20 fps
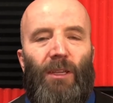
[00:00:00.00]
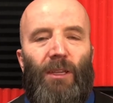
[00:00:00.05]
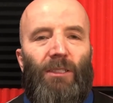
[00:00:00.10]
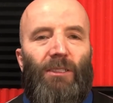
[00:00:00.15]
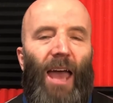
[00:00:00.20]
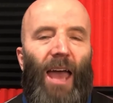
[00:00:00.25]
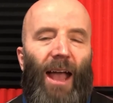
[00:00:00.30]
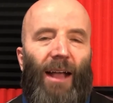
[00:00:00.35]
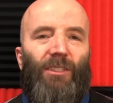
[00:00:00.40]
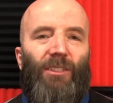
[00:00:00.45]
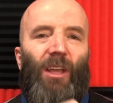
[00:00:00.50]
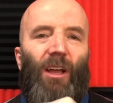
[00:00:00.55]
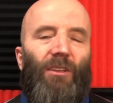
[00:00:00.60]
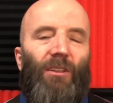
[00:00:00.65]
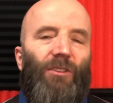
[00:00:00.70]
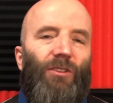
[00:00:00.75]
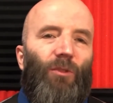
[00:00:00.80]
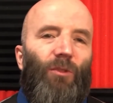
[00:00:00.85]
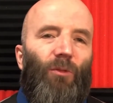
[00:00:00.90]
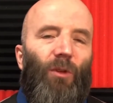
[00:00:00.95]
Tax
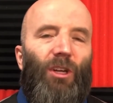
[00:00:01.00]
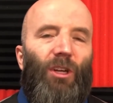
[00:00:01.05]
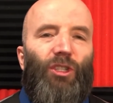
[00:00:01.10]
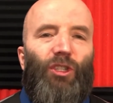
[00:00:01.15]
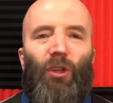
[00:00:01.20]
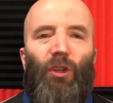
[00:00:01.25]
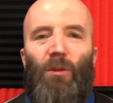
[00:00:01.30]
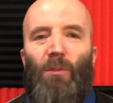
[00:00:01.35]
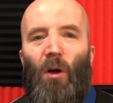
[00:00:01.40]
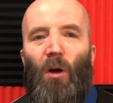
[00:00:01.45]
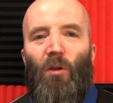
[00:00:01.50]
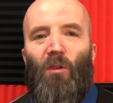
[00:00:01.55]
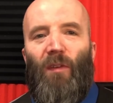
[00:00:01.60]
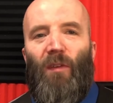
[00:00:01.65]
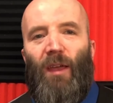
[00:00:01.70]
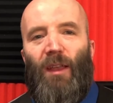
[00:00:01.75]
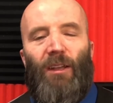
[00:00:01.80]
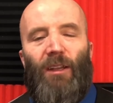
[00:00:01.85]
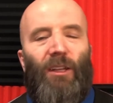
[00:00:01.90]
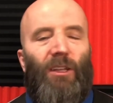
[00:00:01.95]
cuts, racially
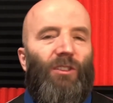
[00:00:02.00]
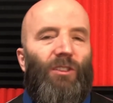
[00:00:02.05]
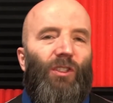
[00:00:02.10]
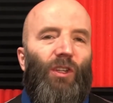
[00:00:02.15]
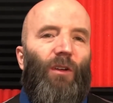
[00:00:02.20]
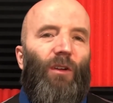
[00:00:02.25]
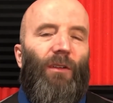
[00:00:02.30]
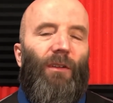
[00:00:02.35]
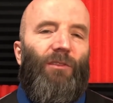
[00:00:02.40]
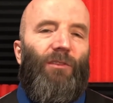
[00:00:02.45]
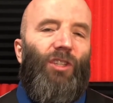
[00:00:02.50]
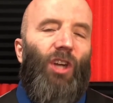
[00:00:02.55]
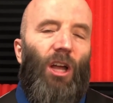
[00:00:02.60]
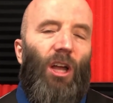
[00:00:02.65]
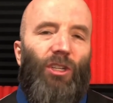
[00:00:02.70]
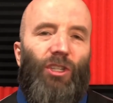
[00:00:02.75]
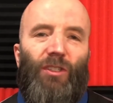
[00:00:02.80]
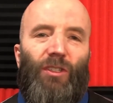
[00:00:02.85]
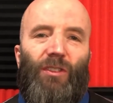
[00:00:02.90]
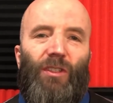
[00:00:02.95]
motivated. Conservative
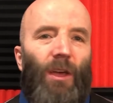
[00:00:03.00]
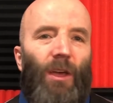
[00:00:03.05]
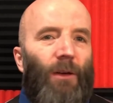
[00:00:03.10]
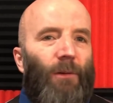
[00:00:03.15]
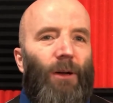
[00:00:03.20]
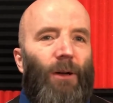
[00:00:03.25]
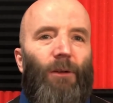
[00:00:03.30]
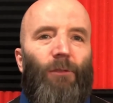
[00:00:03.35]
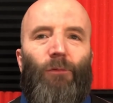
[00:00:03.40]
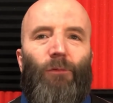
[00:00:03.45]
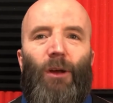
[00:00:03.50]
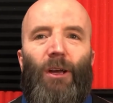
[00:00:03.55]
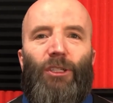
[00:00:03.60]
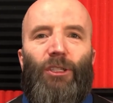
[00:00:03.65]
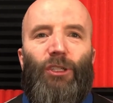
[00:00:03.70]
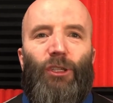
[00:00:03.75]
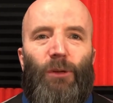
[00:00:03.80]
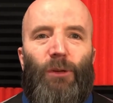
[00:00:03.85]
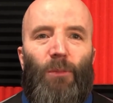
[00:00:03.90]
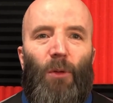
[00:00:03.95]
judges, well,
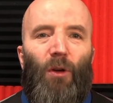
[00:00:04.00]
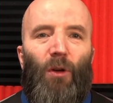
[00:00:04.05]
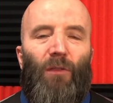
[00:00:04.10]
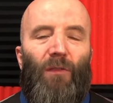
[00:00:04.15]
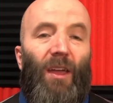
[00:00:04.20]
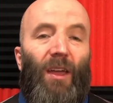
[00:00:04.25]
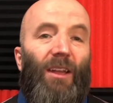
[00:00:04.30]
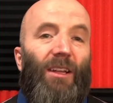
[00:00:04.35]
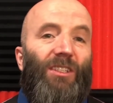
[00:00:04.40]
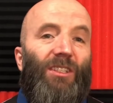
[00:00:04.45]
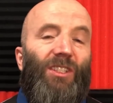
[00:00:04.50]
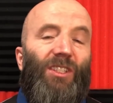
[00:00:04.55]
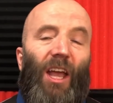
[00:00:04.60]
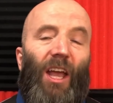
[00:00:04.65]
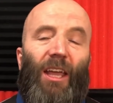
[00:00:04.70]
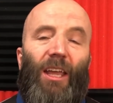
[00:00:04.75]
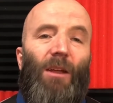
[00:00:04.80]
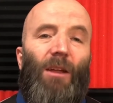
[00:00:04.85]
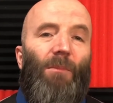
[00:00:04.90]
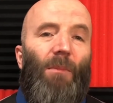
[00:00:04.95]
racially motivated.
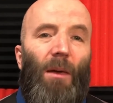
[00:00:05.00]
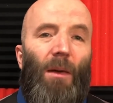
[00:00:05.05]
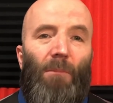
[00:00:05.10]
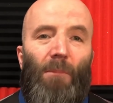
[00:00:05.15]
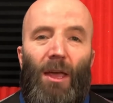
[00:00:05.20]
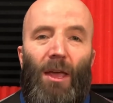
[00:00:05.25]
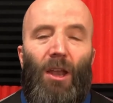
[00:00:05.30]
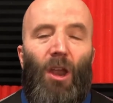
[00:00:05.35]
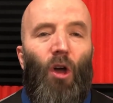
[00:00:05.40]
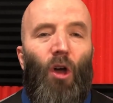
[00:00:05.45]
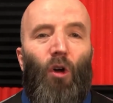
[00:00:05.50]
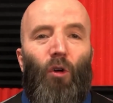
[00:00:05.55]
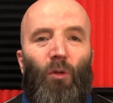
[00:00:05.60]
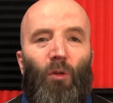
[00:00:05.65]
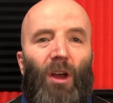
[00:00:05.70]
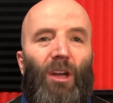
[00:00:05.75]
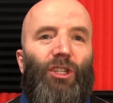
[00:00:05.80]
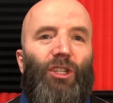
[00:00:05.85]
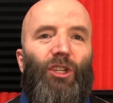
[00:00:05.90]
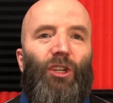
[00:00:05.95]
Second Amendment,
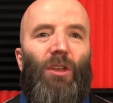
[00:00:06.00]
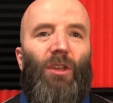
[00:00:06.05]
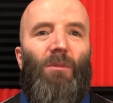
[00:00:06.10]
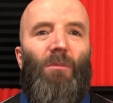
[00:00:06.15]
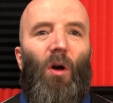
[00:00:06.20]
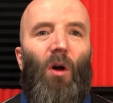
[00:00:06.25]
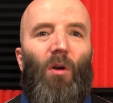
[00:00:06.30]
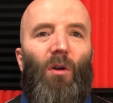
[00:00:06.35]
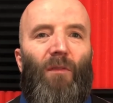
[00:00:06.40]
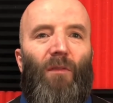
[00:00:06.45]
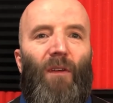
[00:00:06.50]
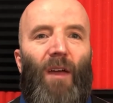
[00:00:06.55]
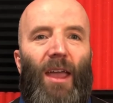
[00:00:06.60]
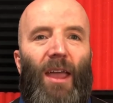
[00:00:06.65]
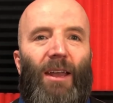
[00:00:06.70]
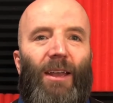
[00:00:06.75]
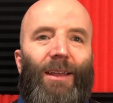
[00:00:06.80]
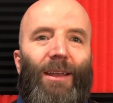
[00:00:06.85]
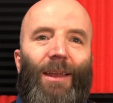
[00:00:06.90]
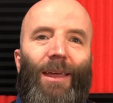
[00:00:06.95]
racially
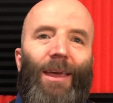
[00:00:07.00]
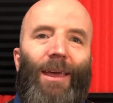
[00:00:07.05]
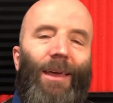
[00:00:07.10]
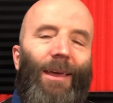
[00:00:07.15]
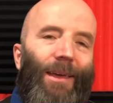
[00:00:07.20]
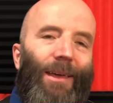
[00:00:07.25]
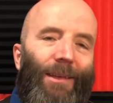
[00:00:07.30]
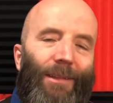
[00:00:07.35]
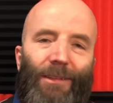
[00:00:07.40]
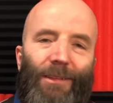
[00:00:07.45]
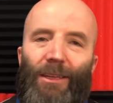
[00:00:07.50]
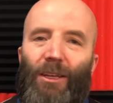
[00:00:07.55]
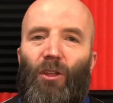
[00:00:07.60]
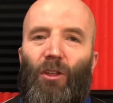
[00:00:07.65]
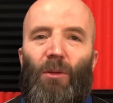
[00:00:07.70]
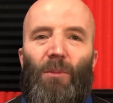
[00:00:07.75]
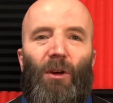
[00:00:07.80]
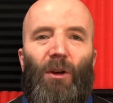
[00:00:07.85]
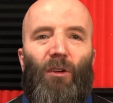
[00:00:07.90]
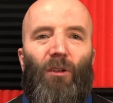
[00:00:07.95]
motivated. Illegal
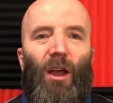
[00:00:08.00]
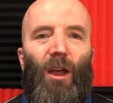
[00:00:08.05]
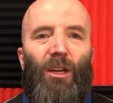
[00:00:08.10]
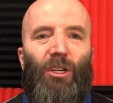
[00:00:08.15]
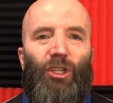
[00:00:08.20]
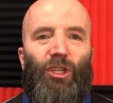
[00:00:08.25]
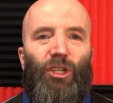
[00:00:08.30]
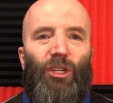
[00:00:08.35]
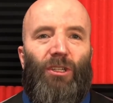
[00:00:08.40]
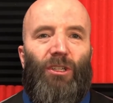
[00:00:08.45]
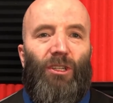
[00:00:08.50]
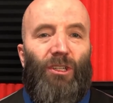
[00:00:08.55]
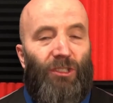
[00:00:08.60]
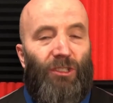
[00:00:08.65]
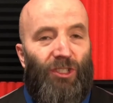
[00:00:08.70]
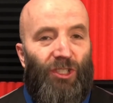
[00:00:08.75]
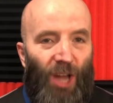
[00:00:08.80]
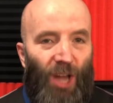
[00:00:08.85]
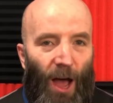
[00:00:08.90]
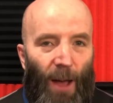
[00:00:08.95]
immigration,
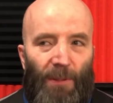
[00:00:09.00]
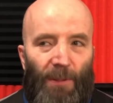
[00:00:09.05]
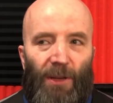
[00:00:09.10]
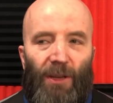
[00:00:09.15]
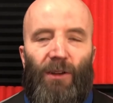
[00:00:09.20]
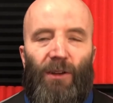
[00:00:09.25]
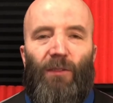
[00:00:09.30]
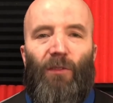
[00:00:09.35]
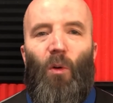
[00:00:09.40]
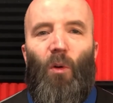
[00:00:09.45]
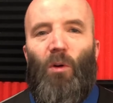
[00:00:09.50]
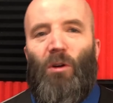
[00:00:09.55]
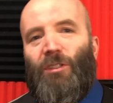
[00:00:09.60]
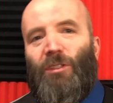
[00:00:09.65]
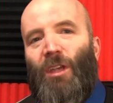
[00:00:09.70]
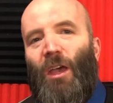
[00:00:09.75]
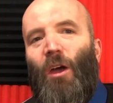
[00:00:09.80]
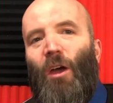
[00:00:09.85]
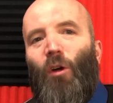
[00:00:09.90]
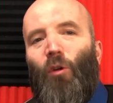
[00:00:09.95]
stopping it, of course,
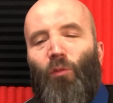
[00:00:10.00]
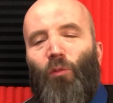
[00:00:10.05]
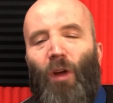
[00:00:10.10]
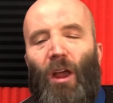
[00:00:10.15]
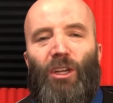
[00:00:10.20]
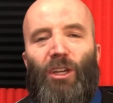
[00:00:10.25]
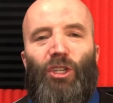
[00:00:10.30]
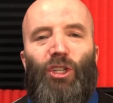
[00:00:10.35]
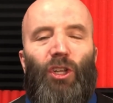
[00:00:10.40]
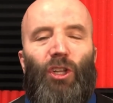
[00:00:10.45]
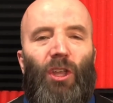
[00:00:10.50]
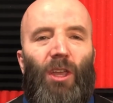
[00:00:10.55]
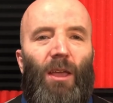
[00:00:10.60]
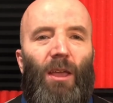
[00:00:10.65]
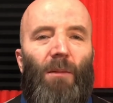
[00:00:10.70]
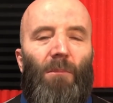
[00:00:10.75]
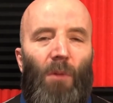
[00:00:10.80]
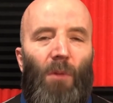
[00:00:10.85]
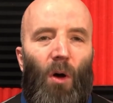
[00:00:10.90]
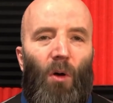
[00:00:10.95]
racially
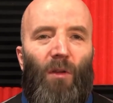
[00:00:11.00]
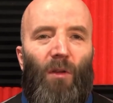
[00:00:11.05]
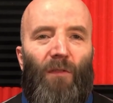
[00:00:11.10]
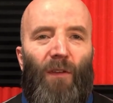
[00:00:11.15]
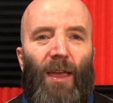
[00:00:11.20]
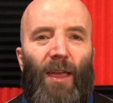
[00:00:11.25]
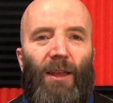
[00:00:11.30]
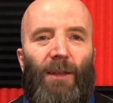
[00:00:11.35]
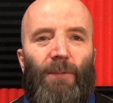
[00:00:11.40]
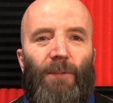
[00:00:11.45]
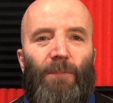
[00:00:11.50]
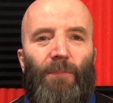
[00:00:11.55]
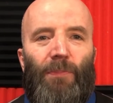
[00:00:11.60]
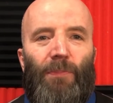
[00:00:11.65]
motivated.